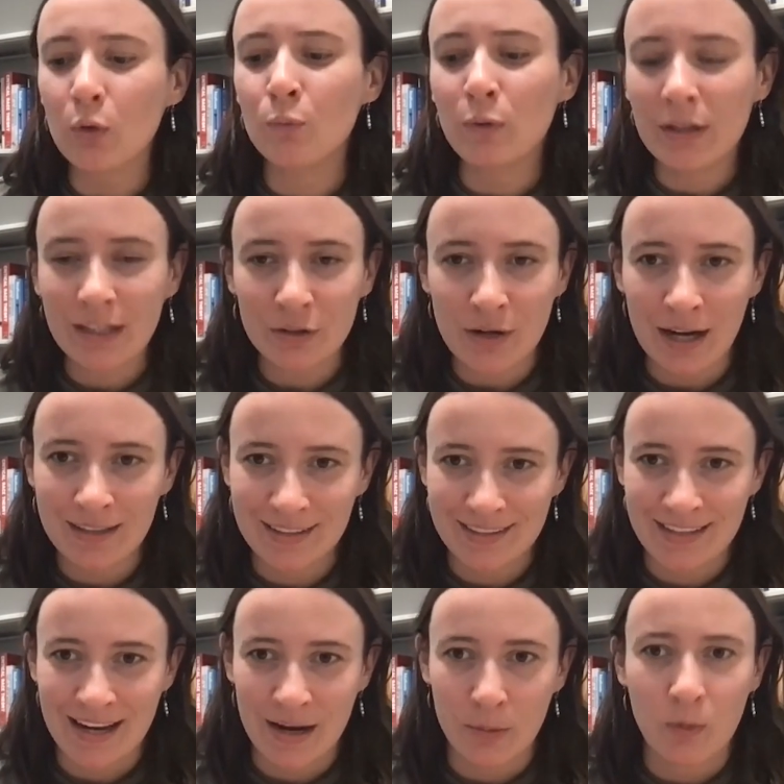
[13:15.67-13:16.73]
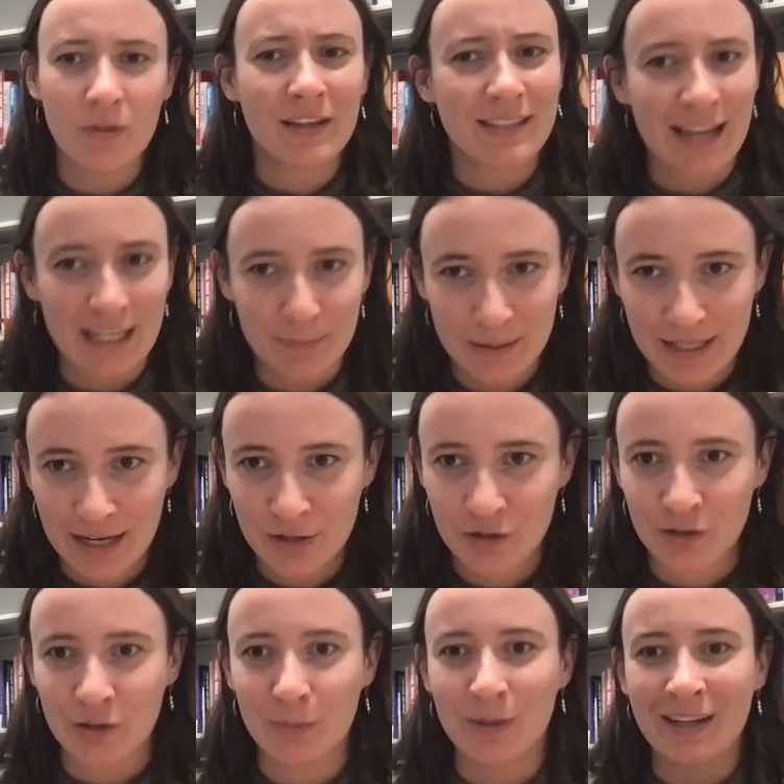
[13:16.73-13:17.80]
really tried to say, well, this has
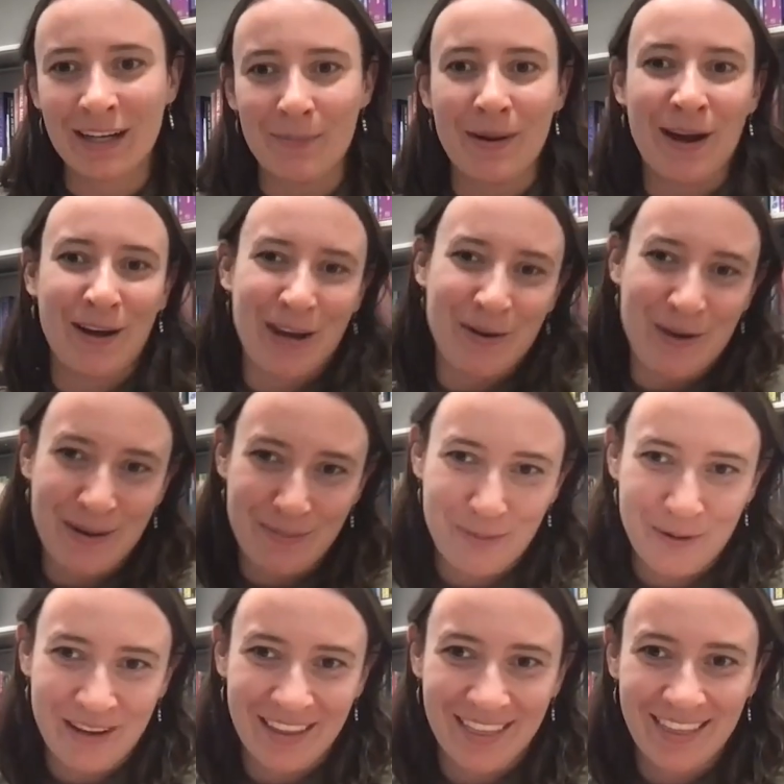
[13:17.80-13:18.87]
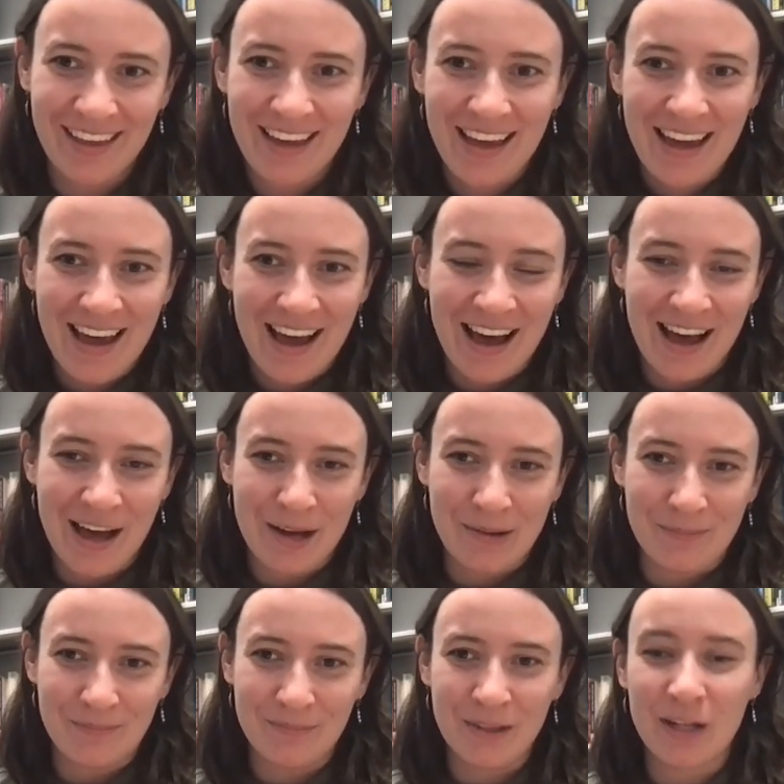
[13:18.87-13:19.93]
potential. We're going to pair you up with, a
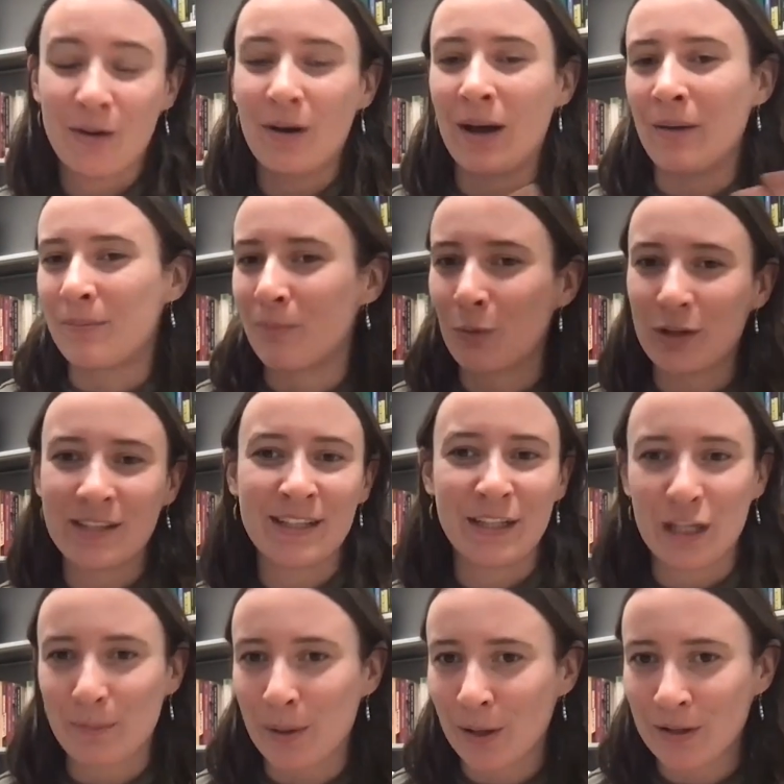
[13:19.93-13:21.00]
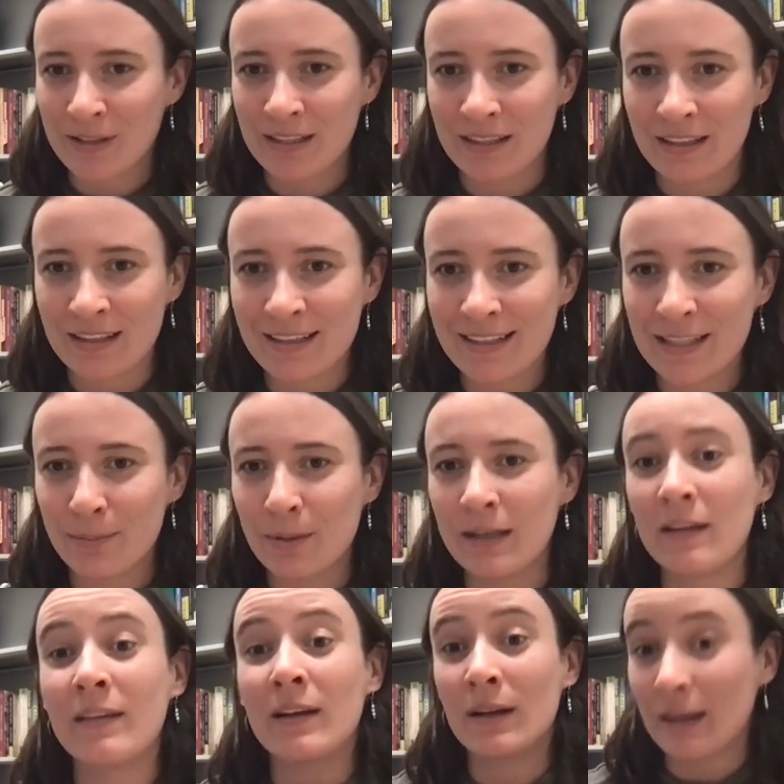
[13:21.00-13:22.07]
more senior person in the discipline,
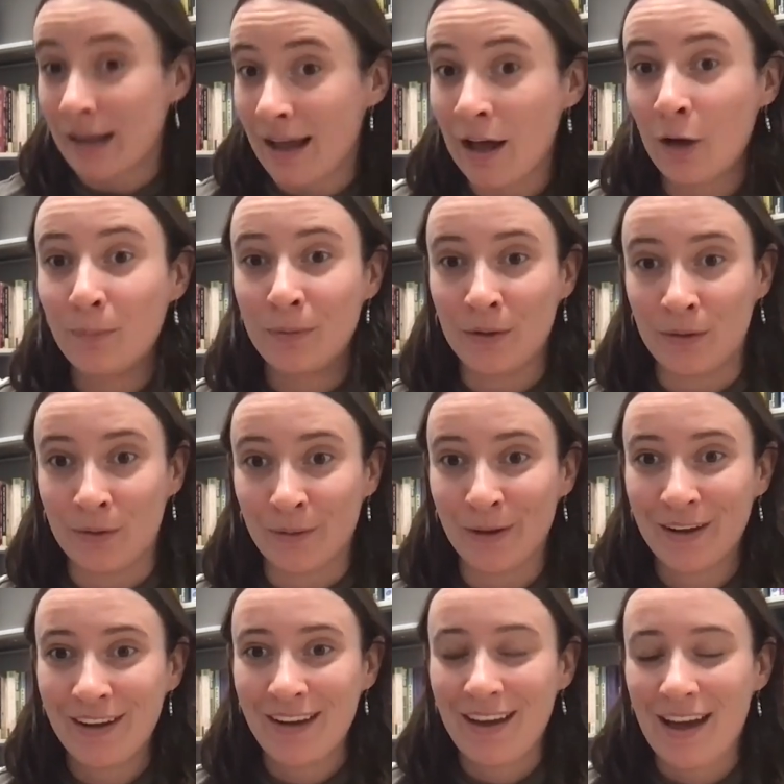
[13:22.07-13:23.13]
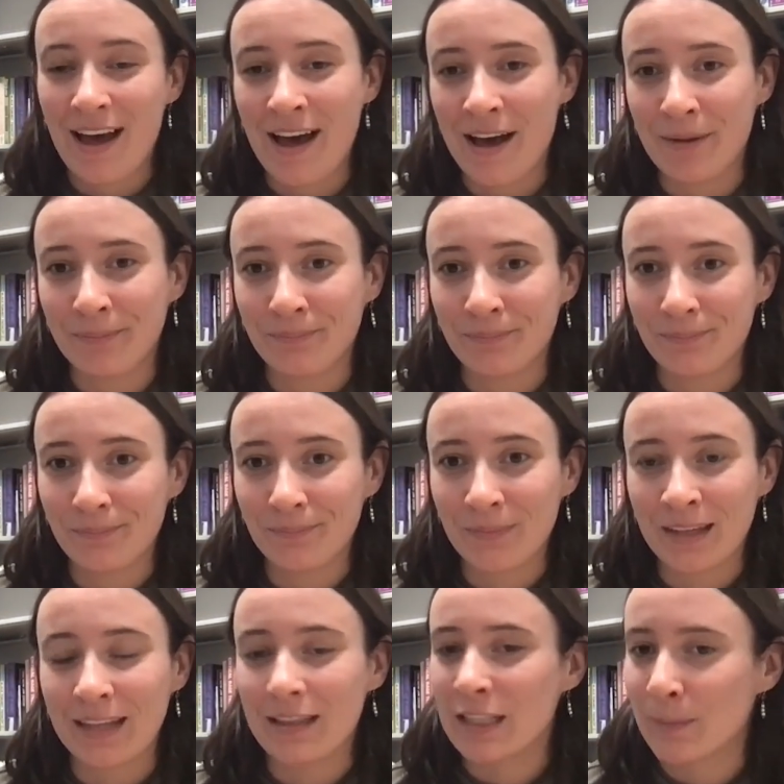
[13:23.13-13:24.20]
and they're going to help you
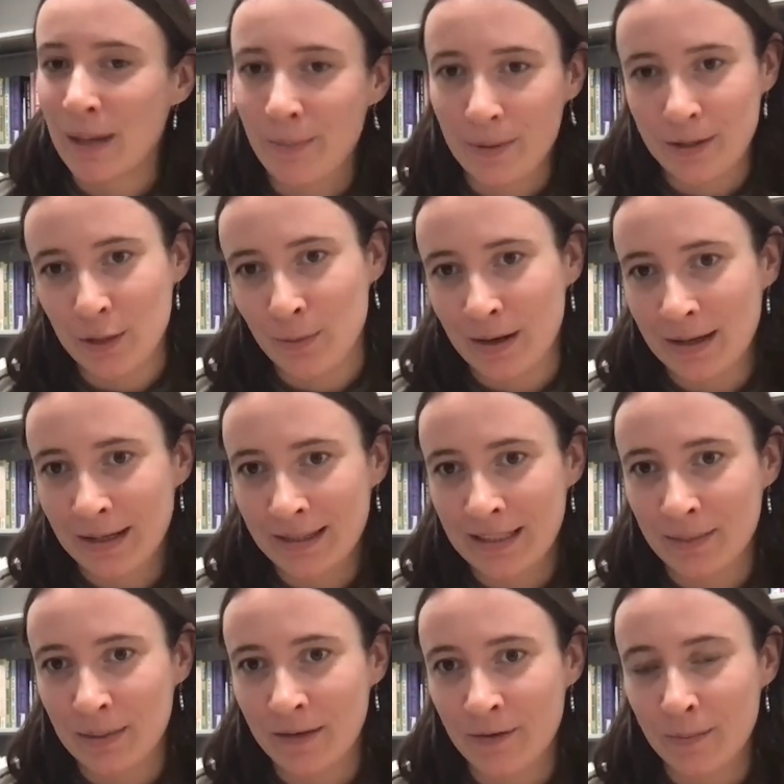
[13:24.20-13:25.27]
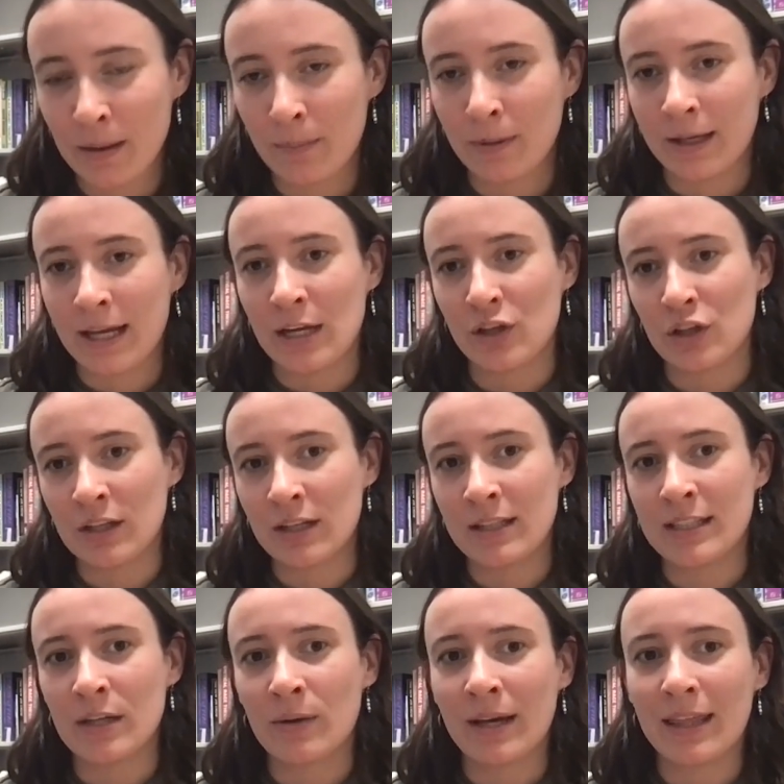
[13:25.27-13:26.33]
get this paper to where it needs to be for publication. And
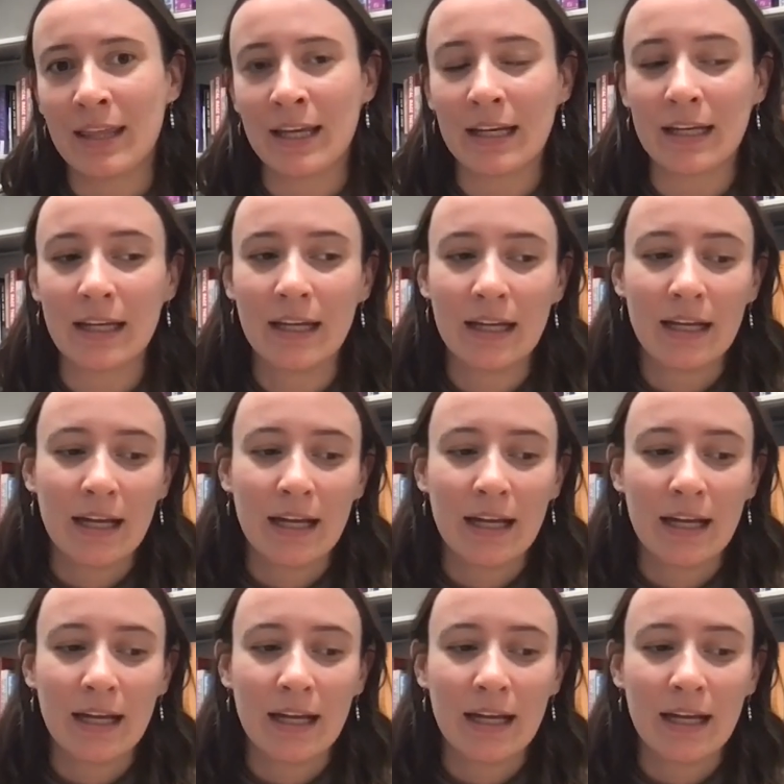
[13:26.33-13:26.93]
so I think